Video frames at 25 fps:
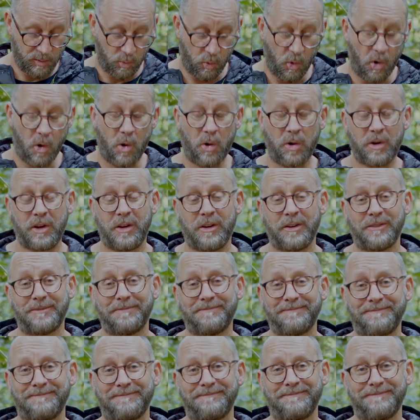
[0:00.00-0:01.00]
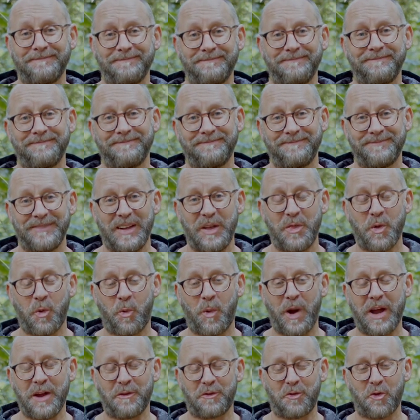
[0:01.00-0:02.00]
walk in the
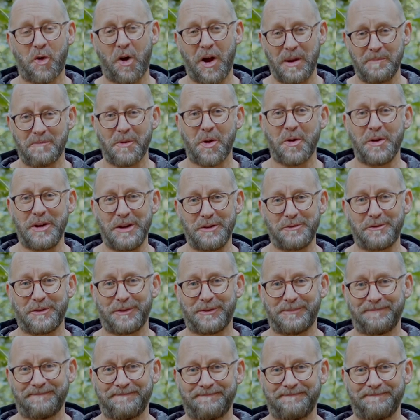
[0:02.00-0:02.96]
way of right motive.